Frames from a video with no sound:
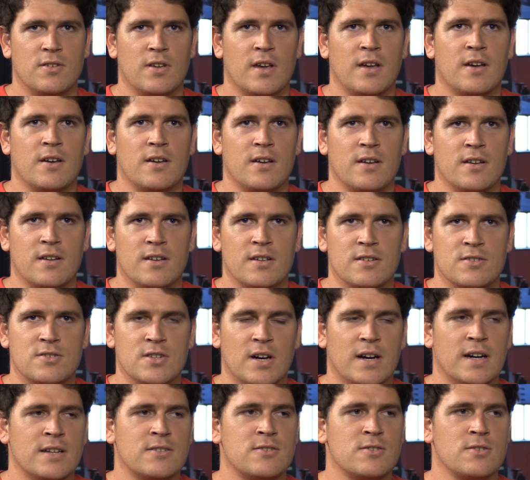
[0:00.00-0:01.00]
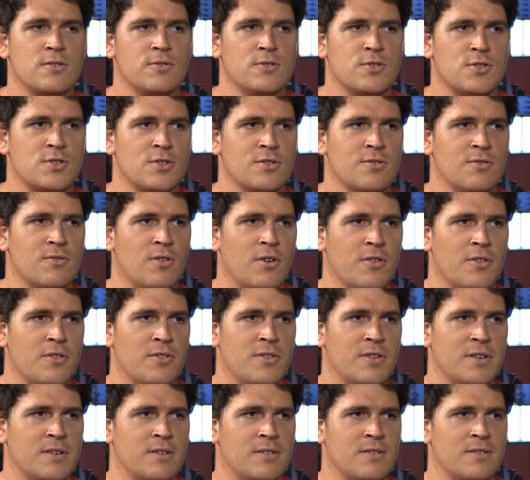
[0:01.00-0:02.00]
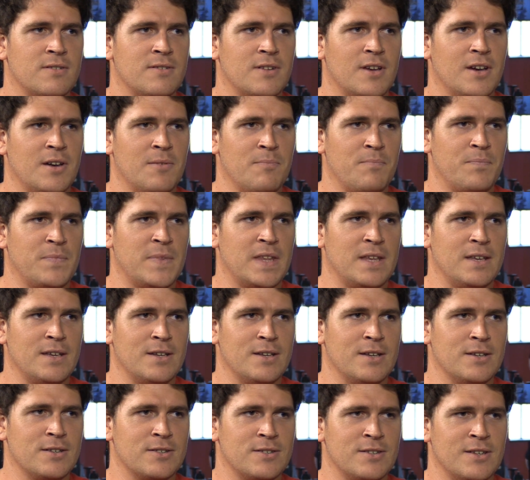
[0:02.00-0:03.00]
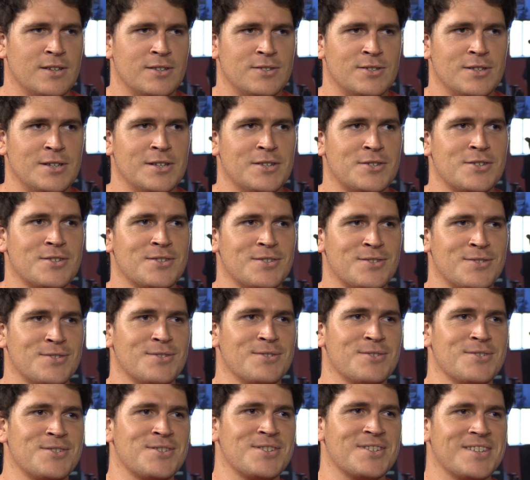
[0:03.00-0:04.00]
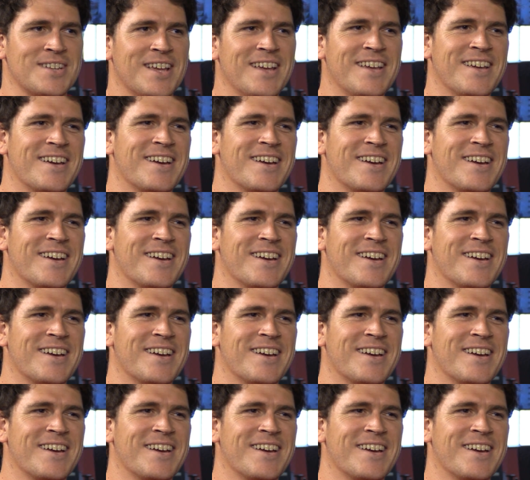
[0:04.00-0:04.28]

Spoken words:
a diet solution rather than a delicious solution.